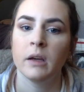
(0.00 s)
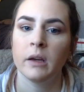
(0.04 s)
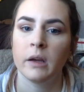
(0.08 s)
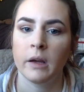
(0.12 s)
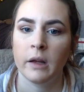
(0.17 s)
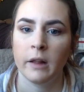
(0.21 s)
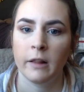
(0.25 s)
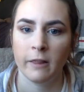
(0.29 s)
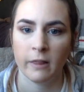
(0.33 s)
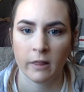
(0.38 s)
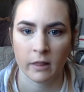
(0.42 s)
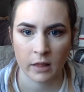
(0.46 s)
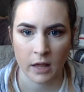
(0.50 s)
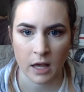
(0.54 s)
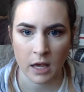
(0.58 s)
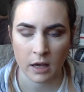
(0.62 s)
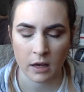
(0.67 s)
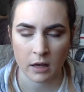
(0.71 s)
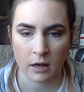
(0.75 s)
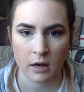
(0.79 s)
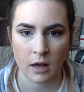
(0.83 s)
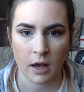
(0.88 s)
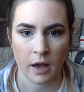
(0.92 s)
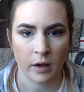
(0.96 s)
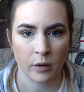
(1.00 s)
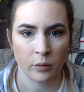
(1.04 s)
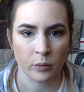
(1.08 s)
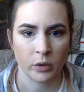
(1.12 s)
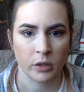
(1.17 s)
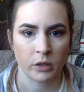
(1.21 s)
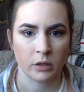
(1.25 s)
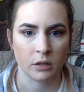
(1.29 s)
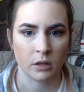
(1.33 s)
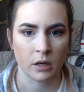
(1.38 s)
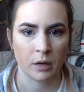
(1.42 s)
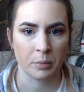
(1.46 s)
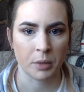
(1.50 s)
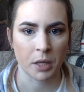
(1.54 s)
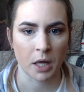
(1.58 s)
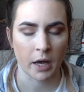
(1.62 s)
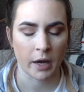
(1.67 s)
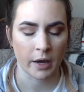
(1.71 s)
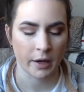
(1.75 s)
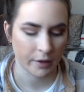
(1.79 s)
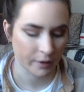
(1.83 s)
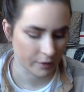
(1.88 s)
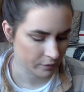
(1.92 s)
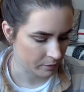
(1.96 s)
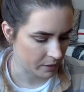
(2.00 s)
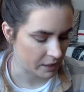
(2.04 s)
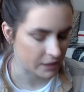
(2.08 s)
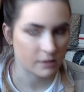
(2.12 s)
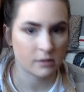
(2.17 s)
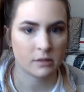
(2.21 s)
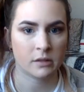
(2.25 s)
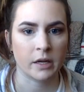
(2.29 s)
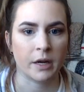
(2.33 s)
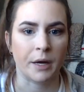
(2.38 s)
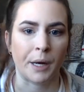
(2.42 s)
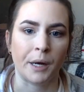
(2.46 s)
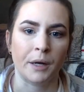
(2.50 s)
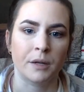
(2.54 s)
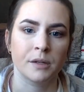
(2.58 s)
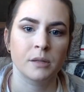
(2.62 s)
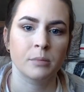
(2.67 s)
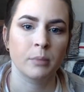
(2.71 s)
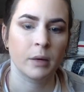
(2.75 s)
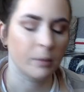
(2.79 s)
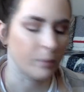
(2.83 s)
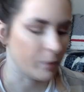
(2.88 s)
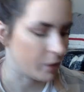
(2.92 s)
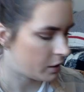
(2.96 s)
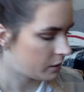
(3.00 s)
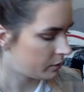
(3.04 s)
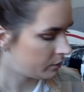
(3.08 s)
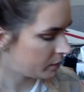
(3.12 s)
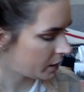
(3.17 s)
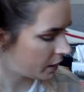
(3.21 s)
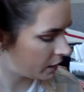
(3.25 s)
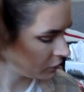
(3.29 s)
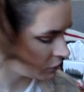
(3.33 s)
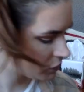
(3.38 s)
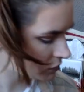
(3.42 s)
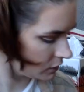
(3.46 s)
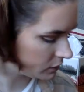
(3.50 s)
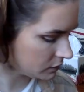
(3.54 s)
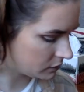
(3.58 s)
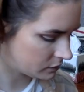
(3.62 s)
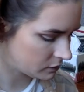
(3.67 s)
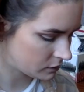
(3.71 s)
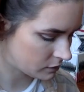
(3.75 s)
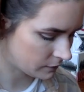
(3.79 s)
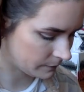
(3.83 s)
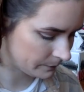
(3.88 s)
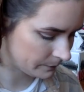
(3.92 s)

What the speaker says: And then I will apply mascara to my bottom lashes.